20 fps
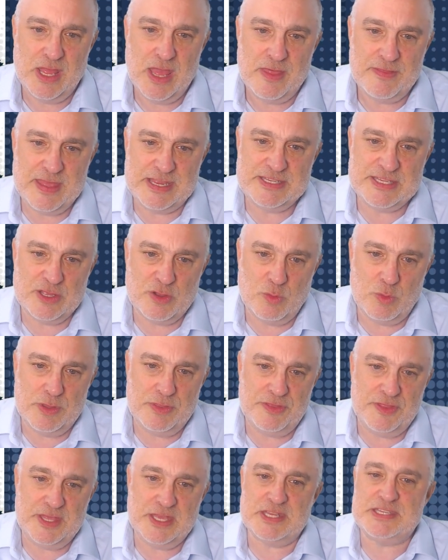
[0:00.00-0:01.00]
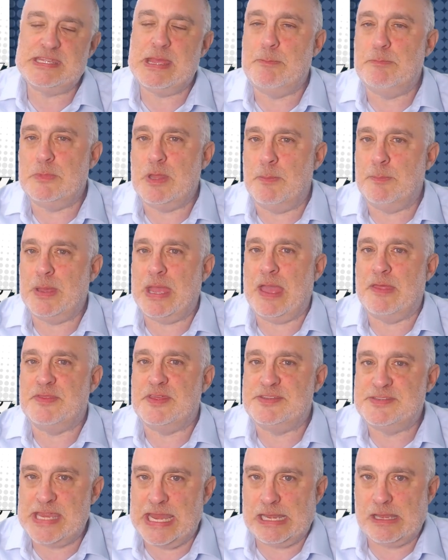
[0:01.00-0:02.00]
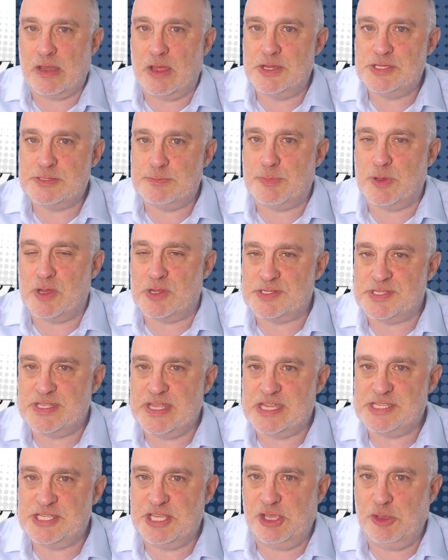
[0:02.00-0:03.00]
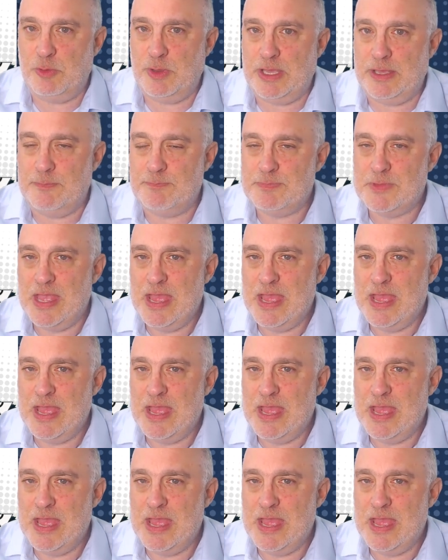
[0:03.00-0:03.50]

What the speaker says: They deal with the attempt number and the deadline to pass the SQE.